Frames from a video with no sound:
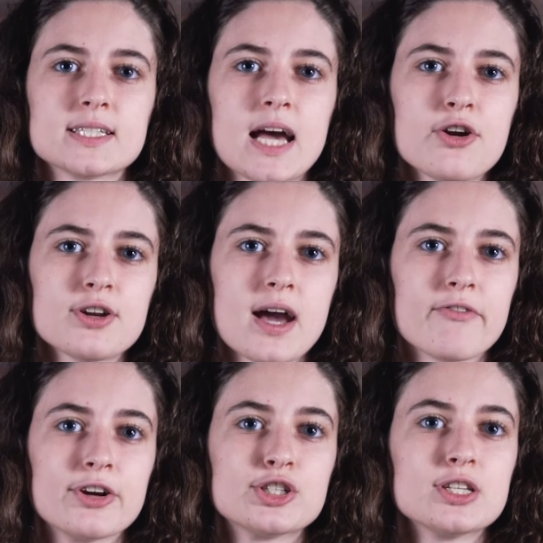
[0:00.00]
desired
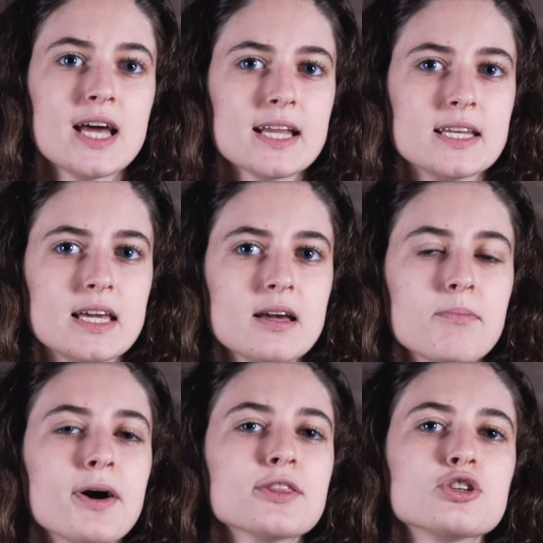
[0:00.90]
average, 90,
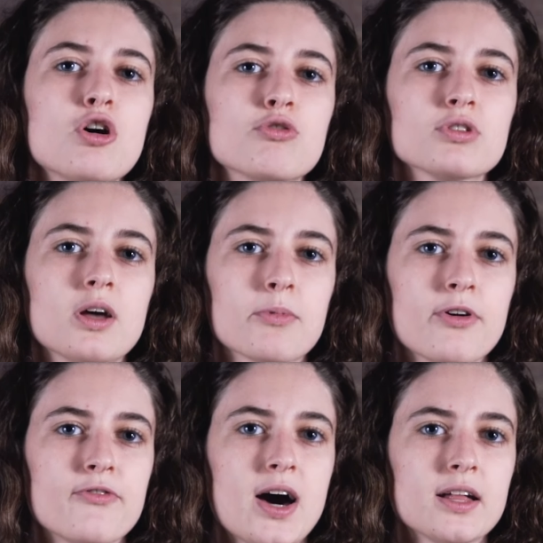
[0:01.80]
by the total number
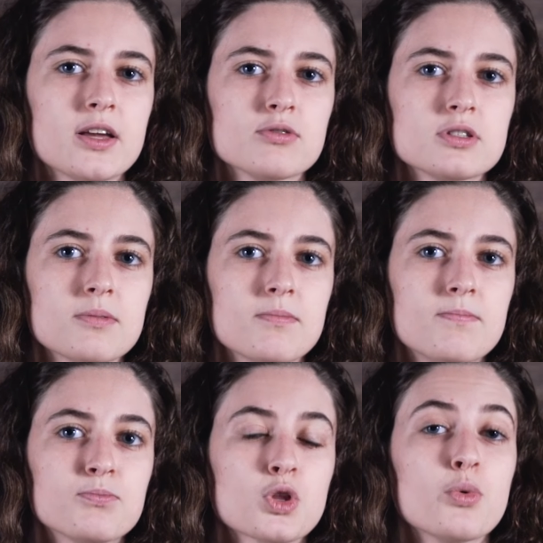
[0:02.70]
of values.
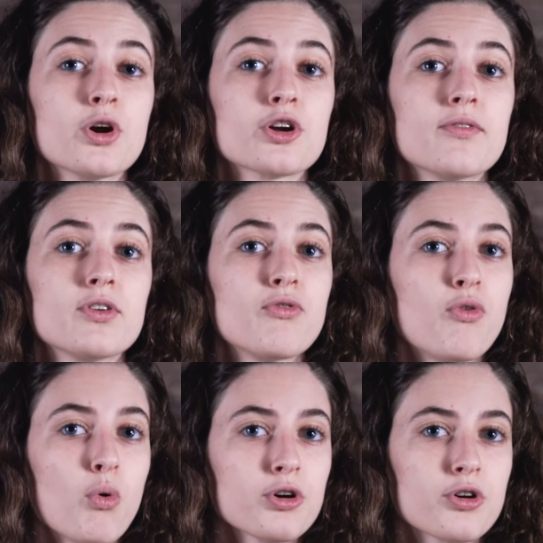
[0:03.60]
We are given
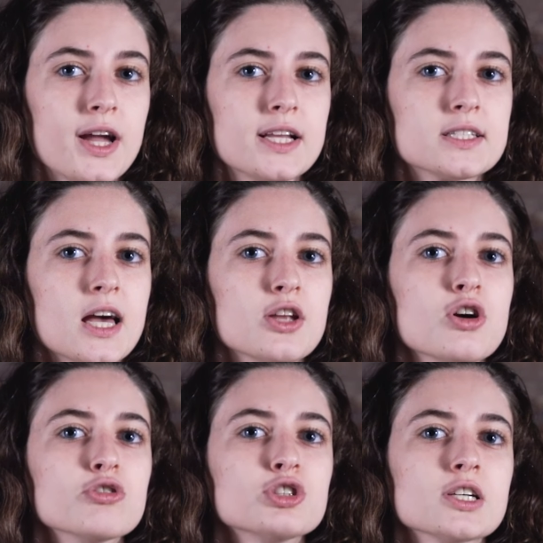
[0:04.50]
four grades and
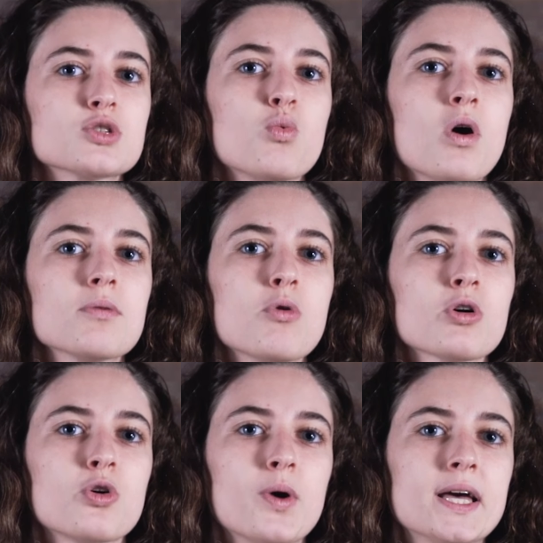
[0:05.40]
know she has one
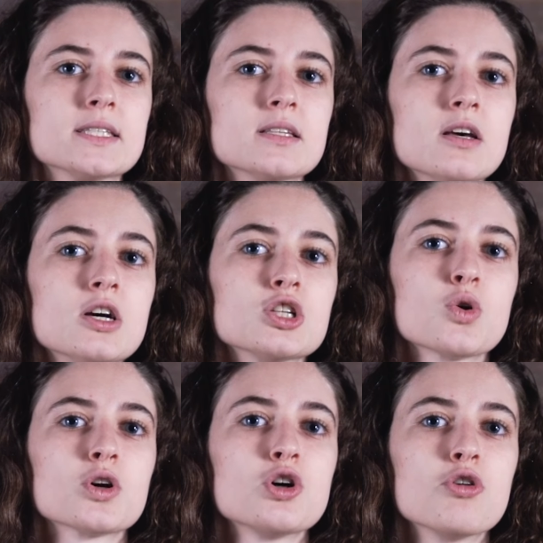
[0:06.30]
more quiz,
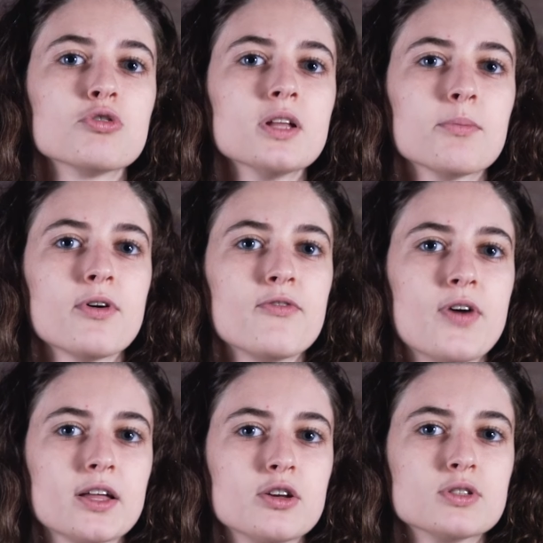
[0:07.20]
so our total number of
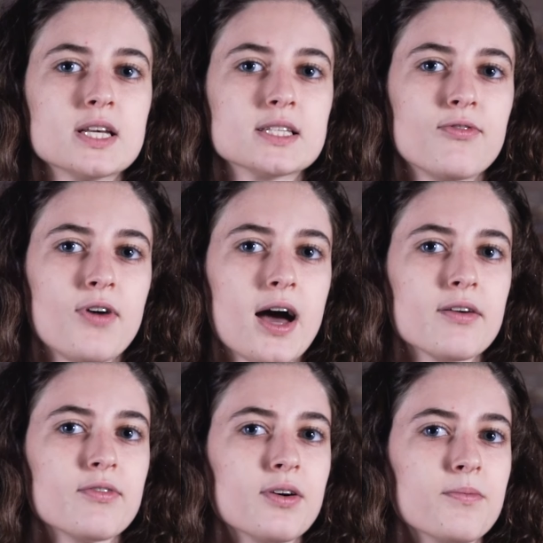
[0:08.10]
values is 5.